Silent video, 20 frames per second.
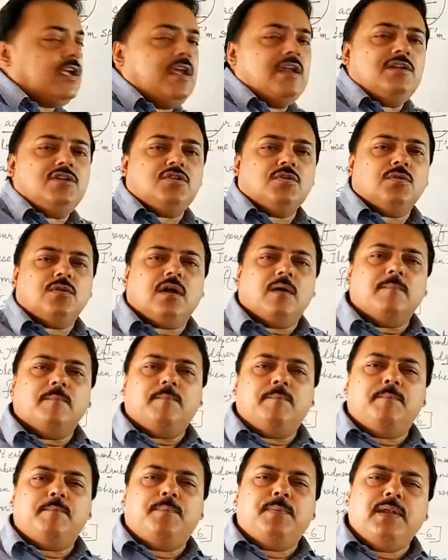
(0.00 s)
into
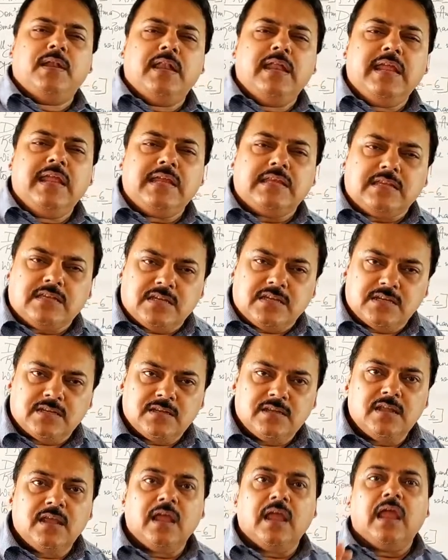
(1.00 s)
complete
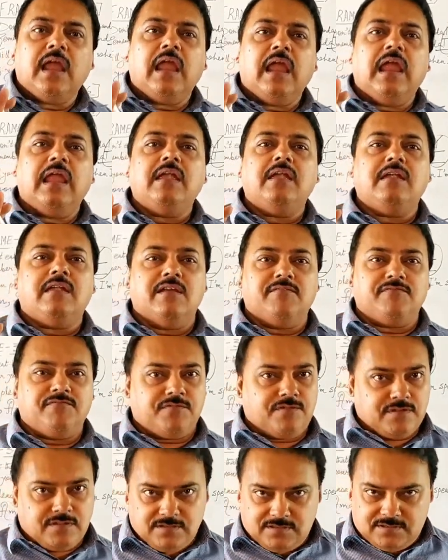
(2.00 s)

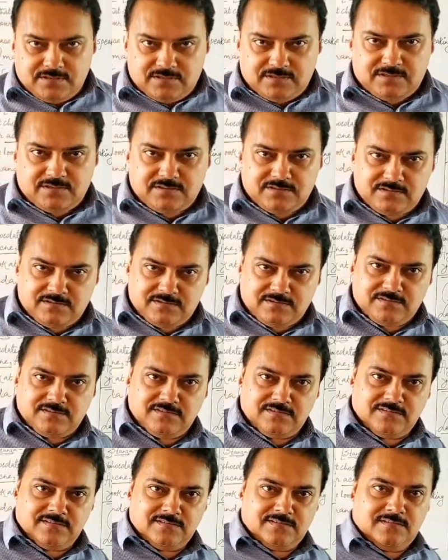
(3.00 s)

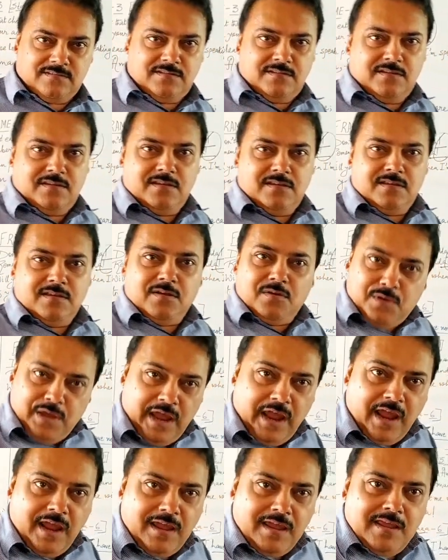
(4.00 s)
indifference.
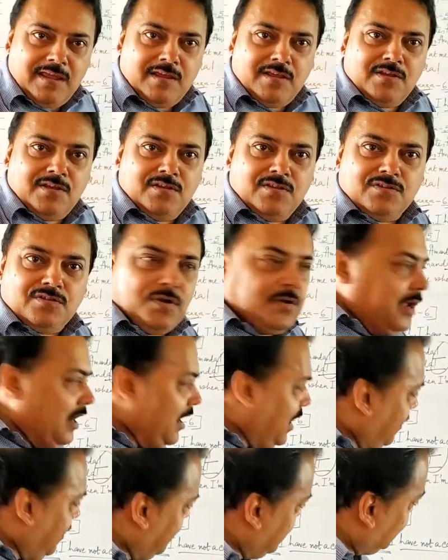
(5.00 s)
Okay? So
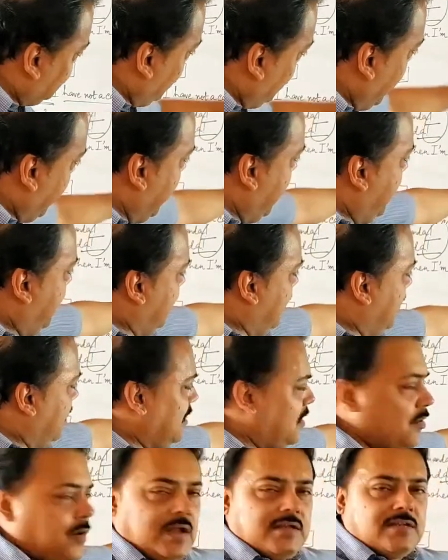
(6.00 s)
here is
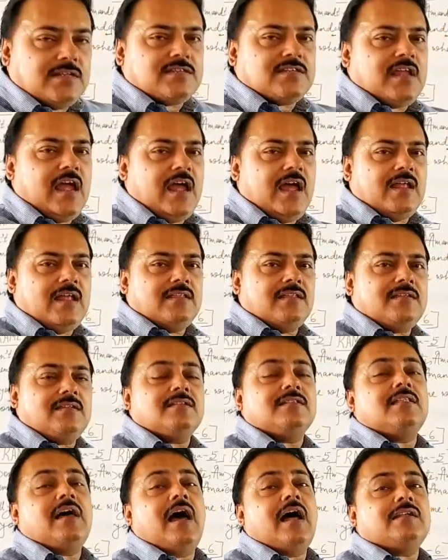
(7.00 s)
where you understand
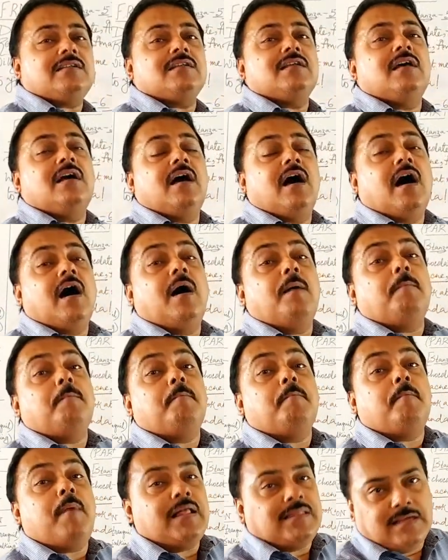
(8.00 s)
that
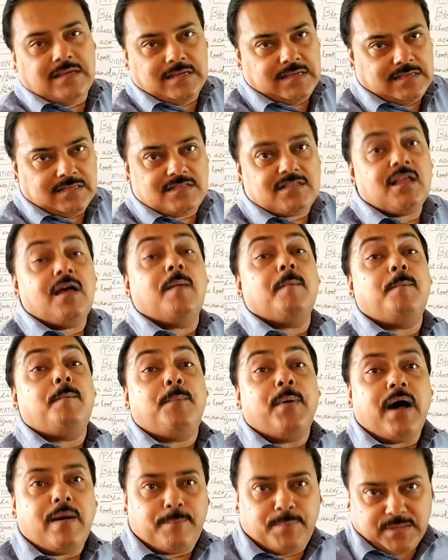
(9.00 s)
her mother's
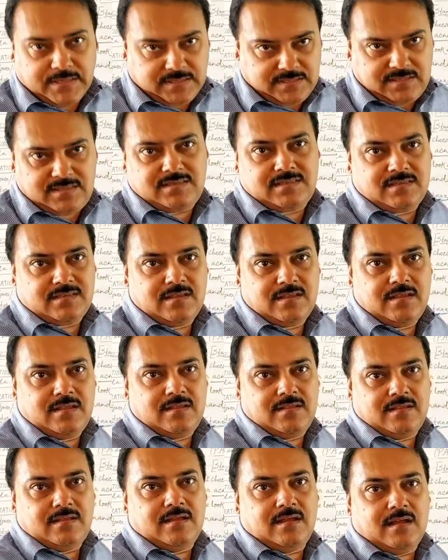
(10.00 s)

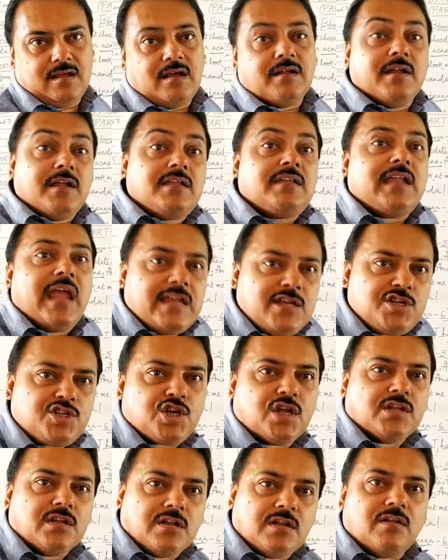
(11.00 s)
purpose, her
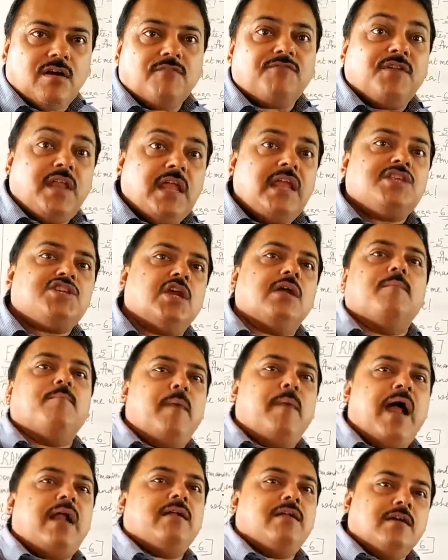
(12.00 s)
intention of teaching
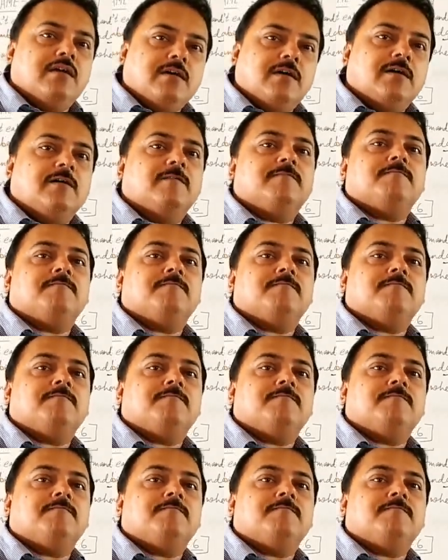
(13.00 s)
Amanda